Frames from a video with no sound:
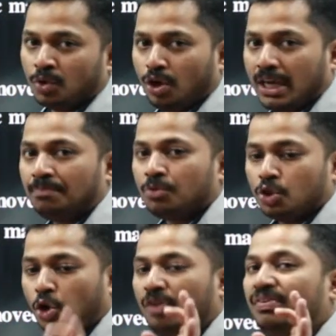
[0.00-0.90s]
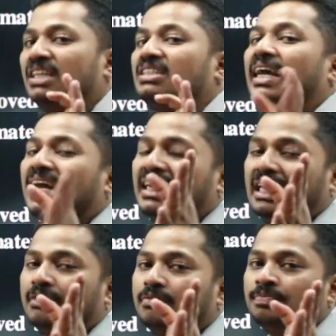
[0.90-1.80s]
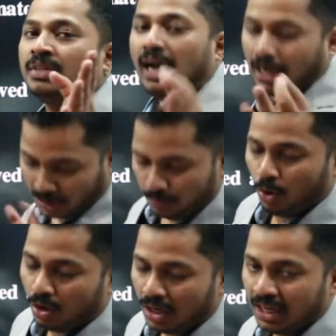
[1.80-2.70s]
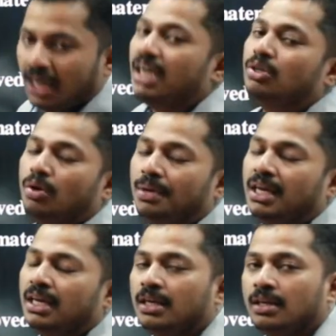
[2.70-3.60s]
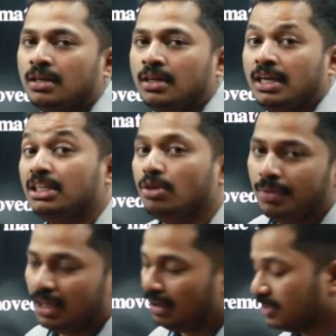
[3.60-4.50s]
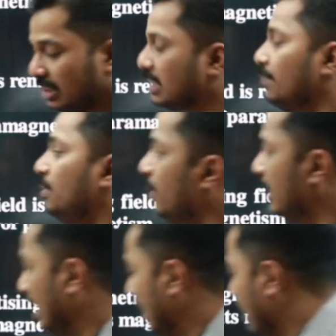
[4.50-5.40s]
Okay, so if it is negative and small, it will be if susceptibility